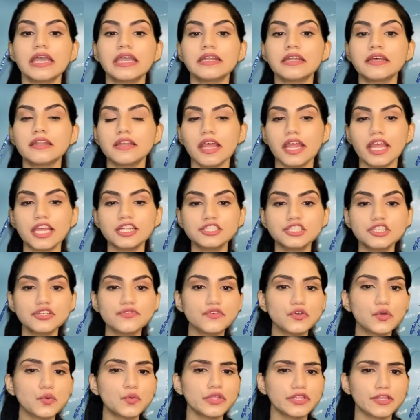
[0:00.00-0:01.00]
In an
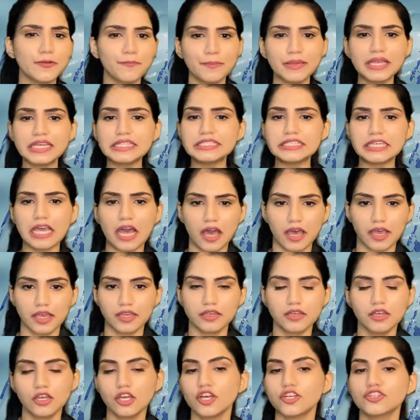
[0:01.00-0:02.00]
interview with the
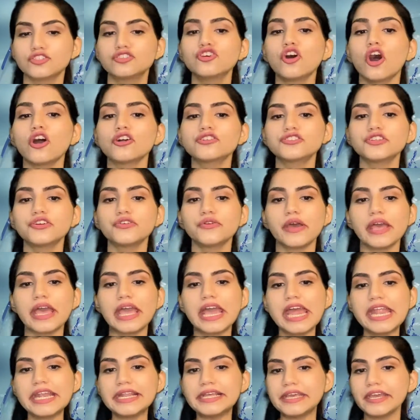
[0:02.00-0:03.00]
PTI, Dr.
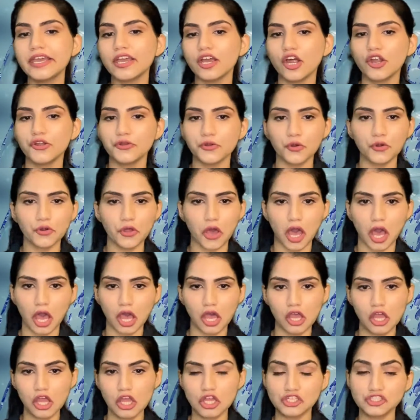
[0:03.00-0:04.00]
N K
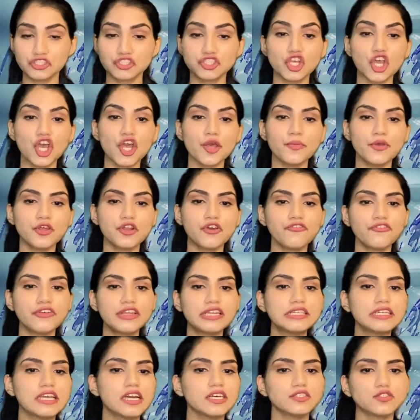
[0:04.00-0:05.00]
Arora, chairman of
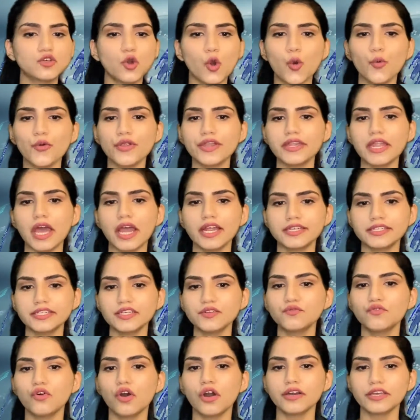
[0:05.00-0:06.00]
India's
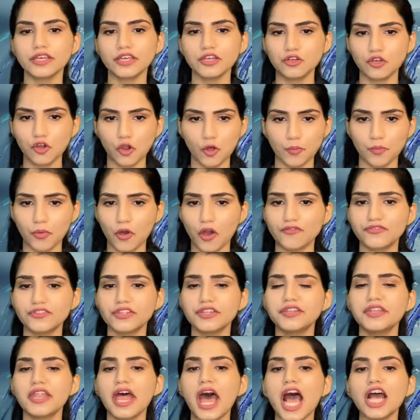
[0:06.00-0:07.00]
COVID-19 working group of
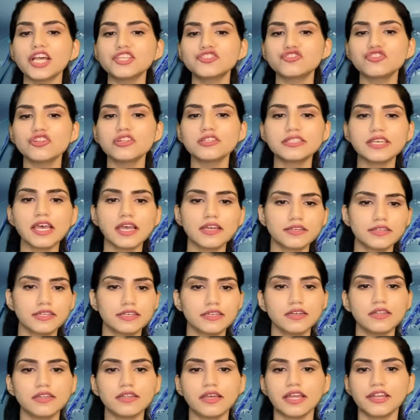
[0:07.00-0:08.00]
the National
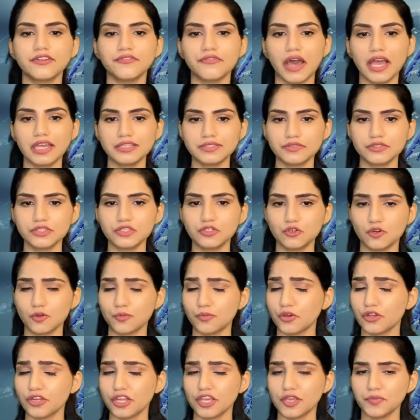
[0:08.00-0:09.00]
Technical Advisory
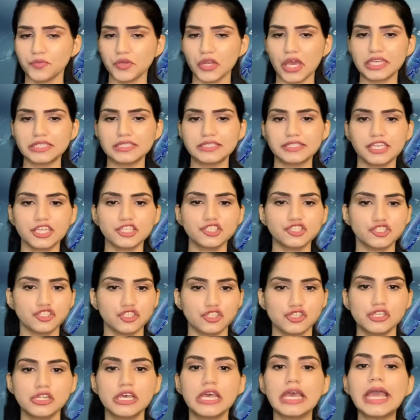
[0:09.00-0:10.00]
Group on
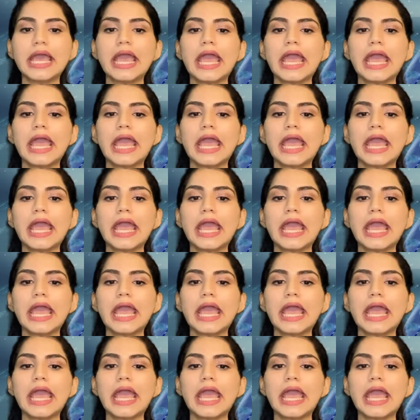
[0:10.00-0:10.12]
Immunisation,